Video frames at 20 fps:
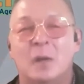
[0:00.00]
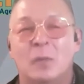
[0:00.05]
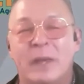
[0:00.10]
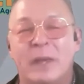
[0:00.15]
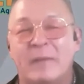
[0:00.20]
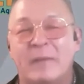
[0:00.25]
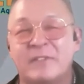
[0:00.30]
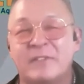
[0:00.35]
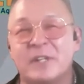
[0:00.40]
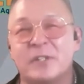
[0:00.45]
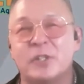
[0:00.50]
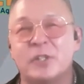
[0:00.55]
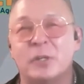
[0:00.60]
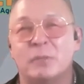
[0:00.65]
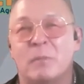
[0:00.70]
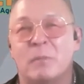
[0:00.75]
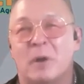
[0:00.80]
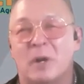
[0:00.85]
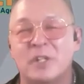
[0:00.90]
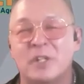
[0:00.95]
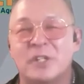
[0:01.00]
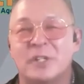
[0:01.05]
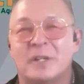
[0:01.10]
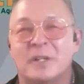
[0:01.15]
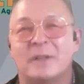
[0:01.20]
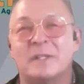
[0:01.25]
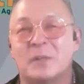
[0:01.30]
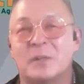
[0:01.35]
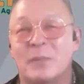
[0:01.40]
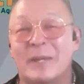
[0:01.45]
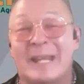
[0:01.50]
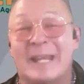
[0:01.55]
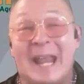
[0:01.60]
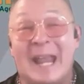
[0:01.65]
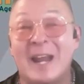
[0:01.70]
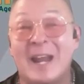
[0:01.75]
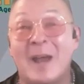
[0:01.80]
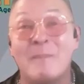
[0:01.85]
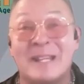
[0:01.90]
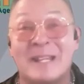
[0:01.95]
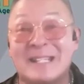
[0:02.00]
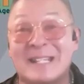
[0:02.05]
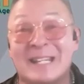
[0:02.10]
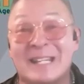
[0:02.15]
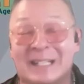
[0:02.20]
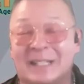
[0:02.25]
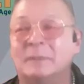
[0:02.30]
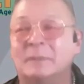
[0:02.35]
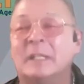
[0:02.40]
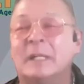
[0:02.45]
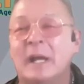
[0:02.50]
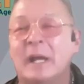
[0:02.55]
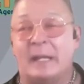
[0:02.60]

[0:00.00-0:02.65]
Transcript: We have such good margin on this that we cannot mess it up.